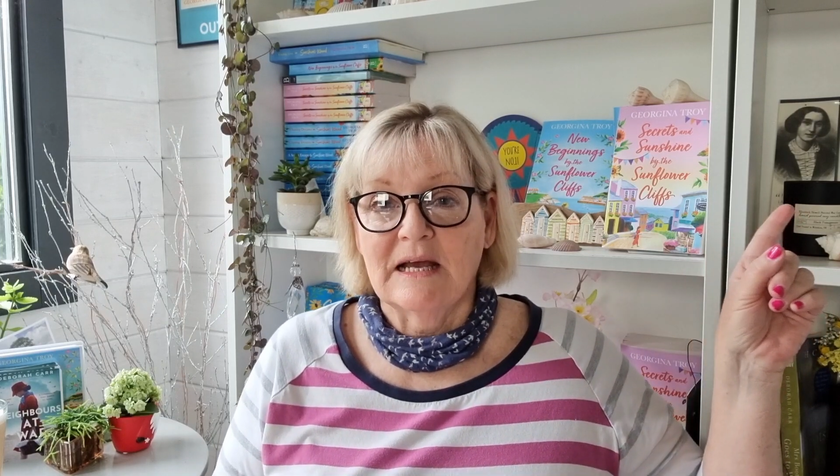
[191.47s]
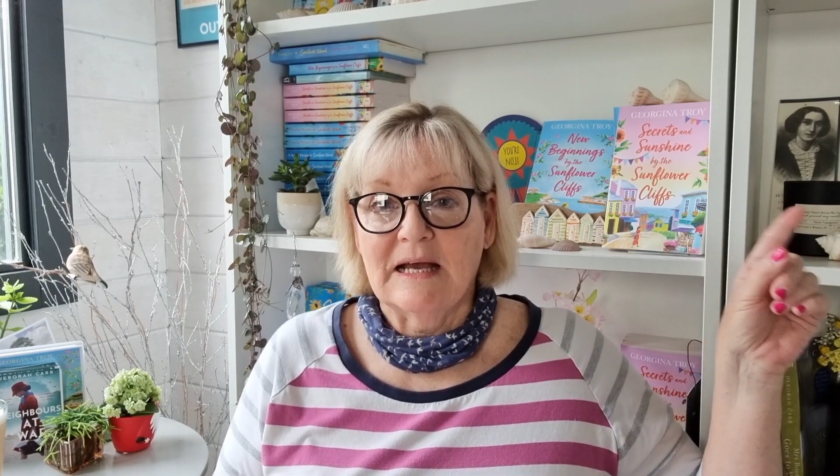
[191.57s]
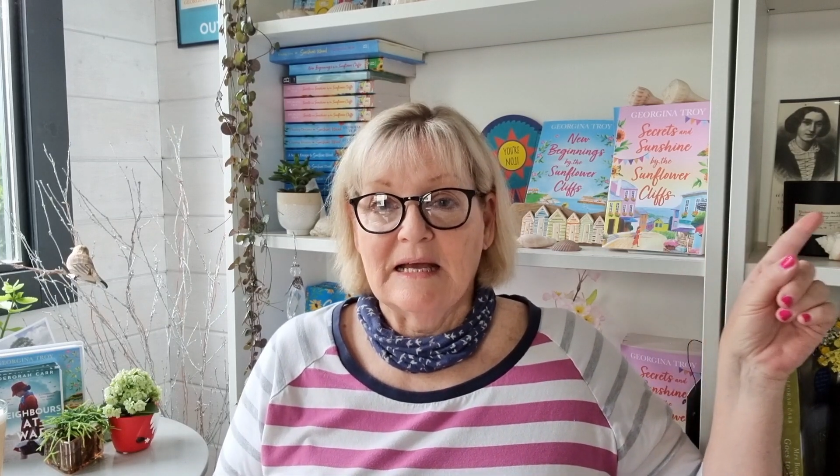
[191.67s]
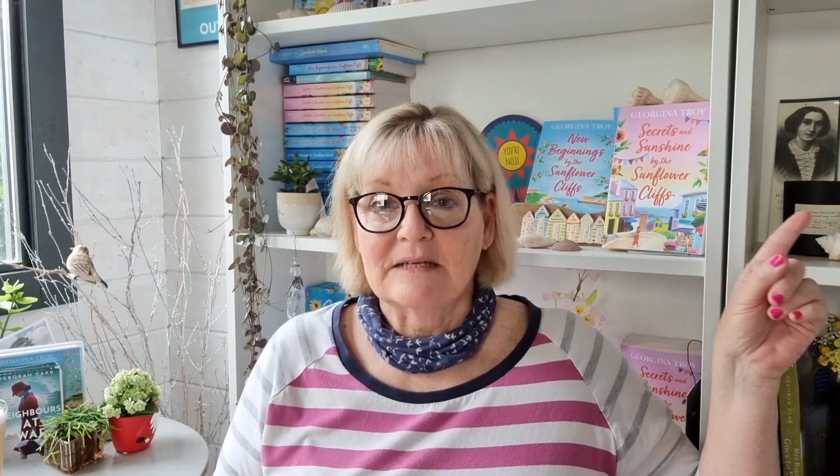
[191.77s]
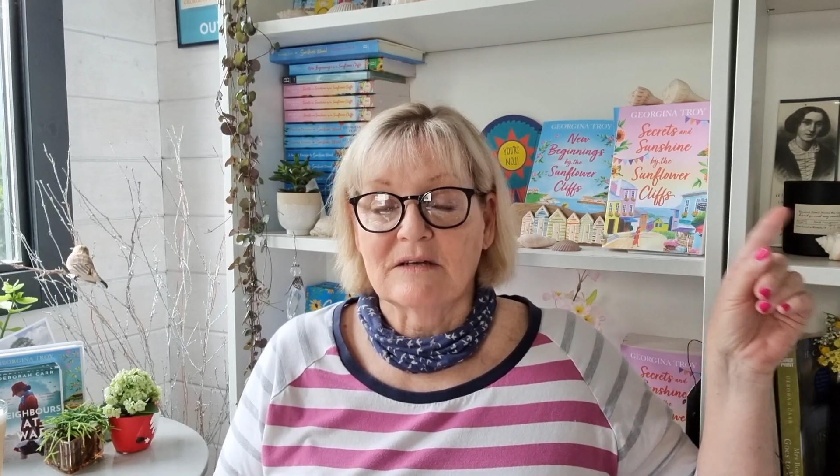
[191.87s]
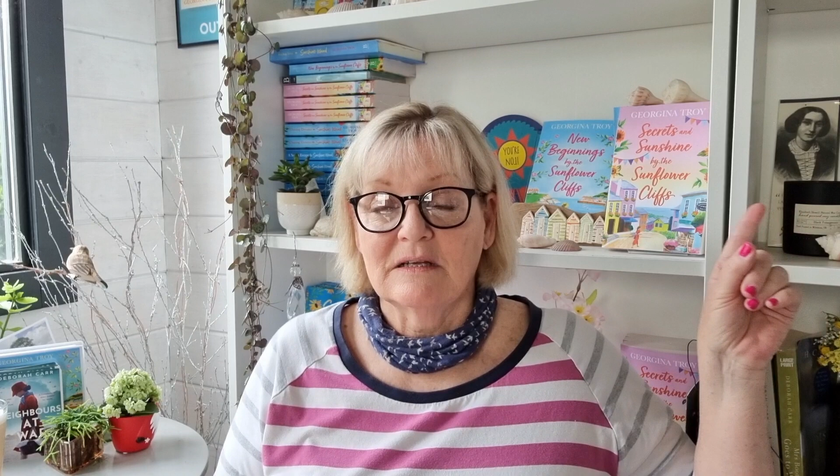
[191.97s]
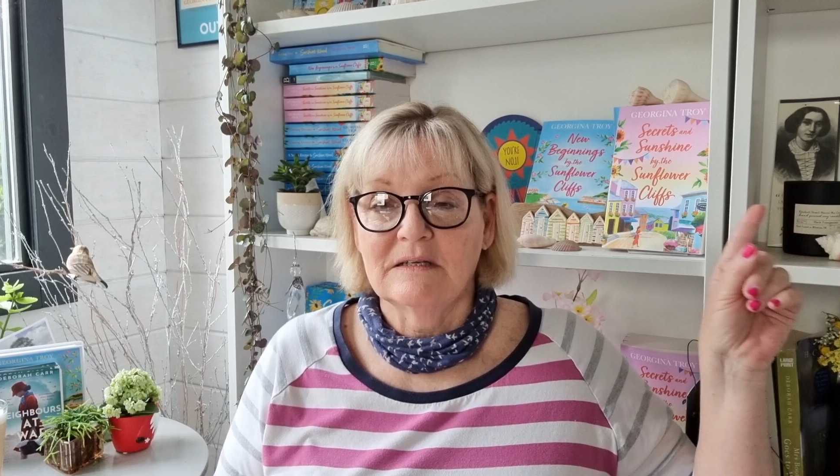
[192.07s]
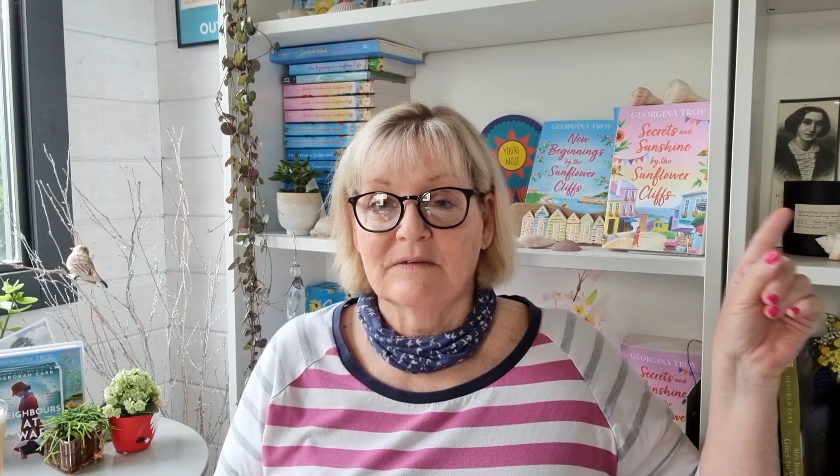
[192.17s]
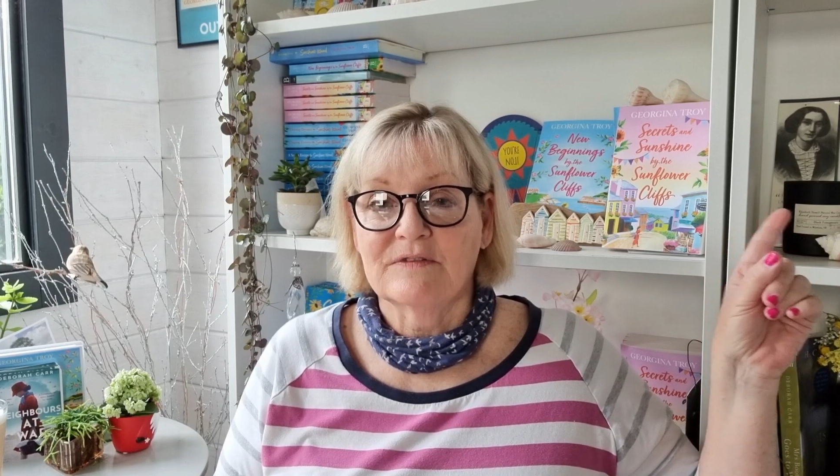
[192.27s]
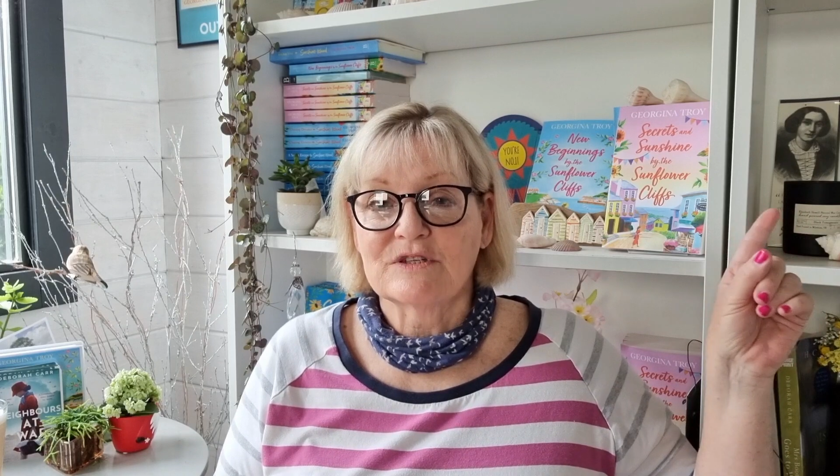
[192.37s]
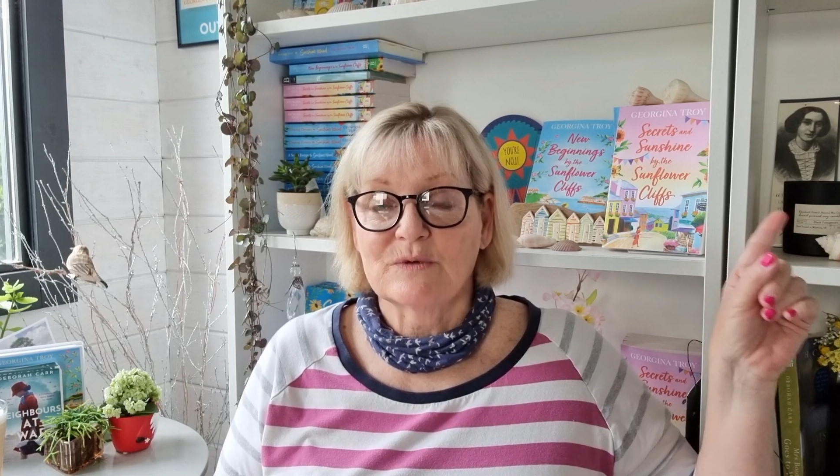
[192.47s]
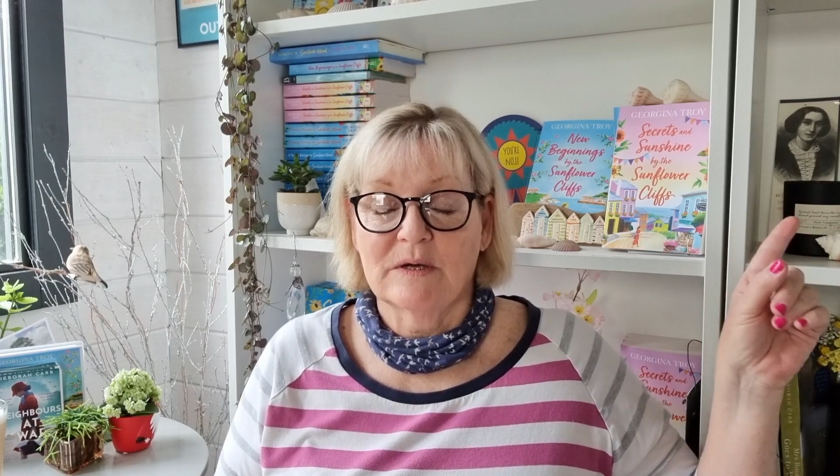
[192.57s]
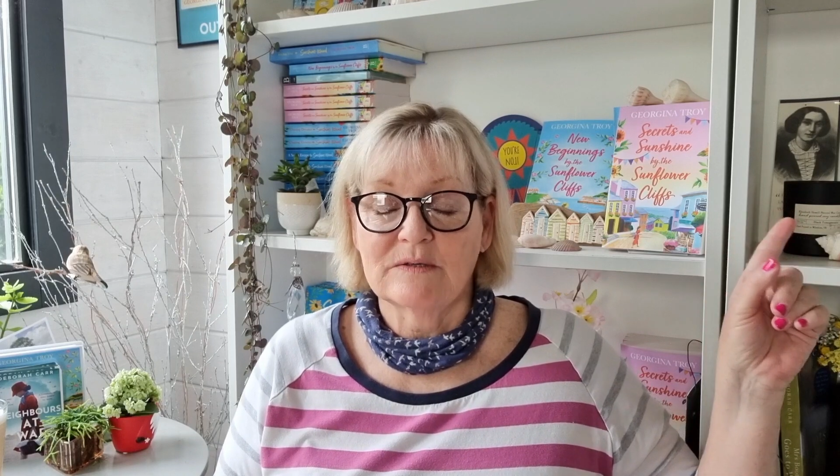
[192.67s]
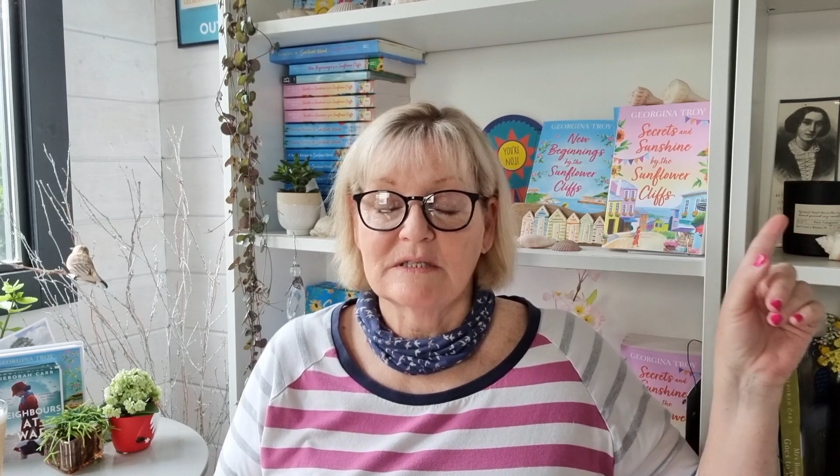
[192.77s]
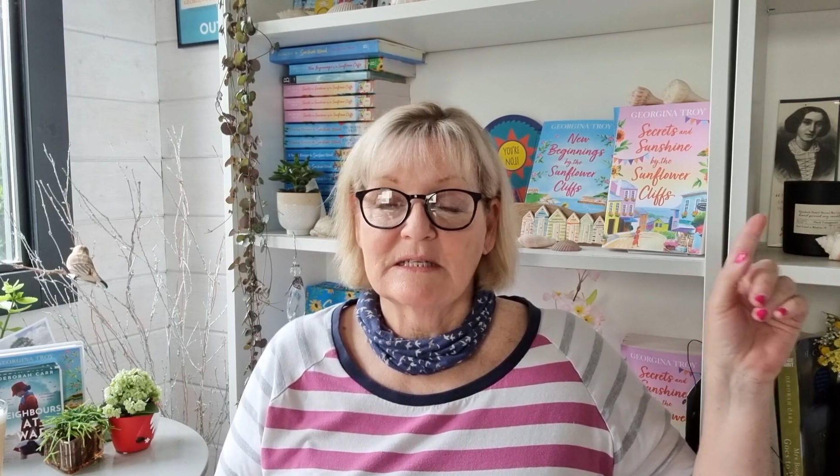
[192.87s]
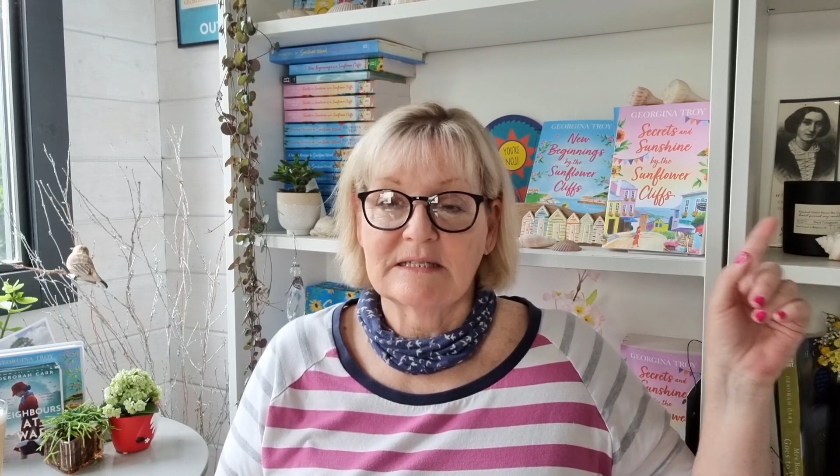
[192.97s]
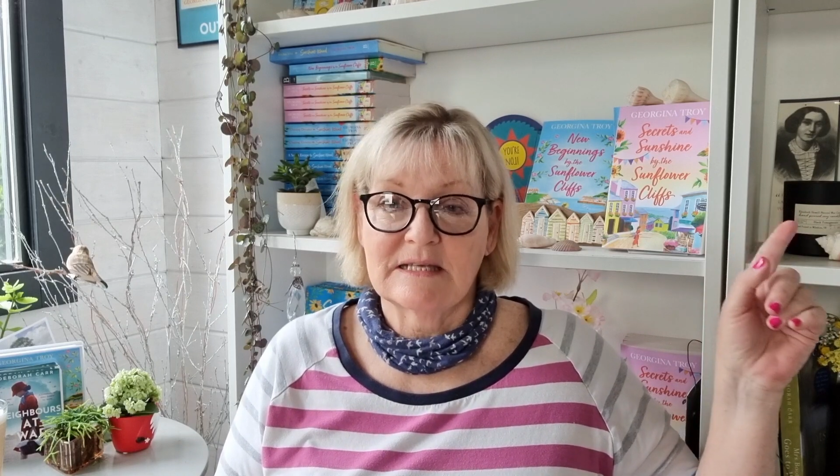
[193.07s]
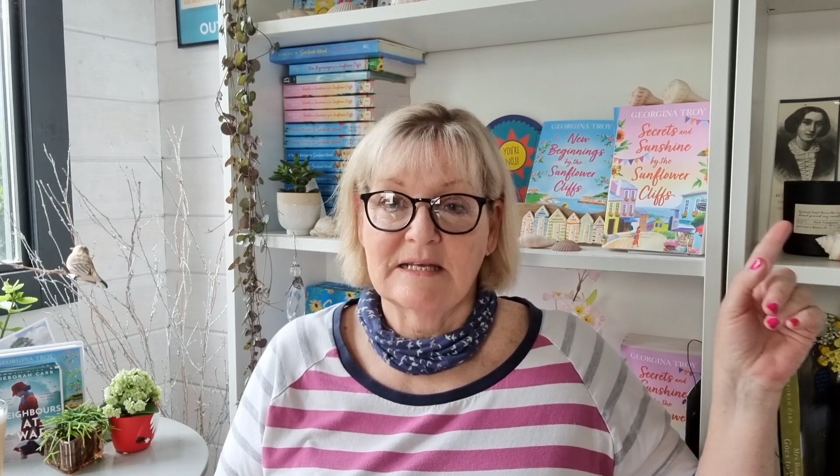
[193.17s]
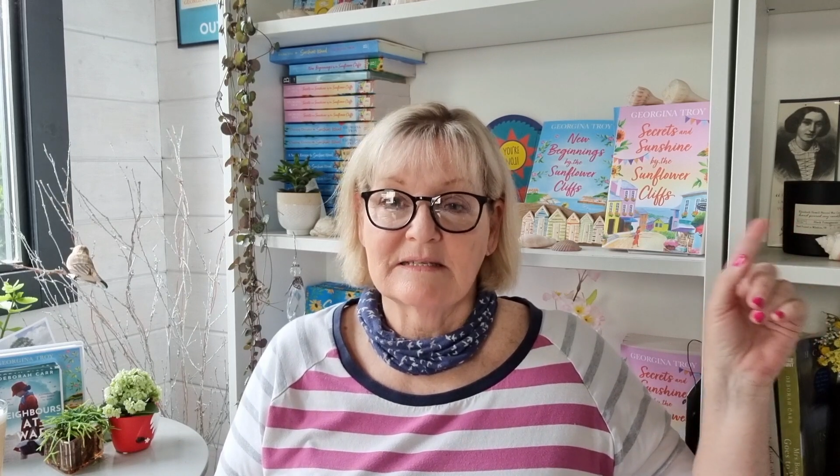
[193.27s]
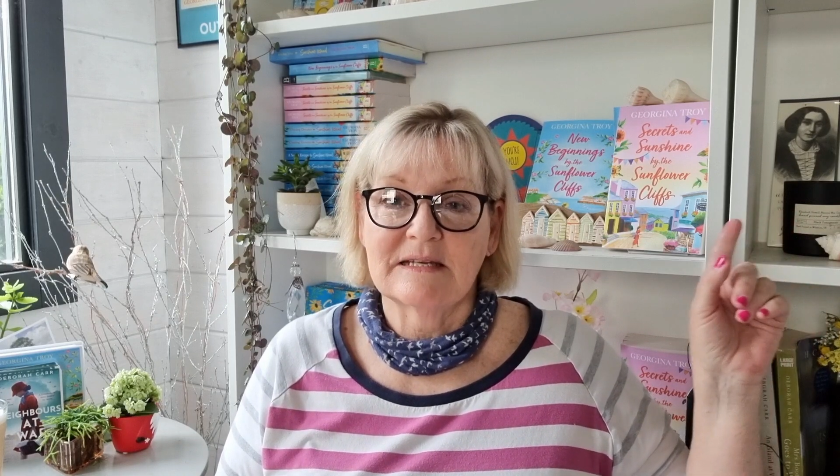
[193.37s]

And I love this quote, and it says,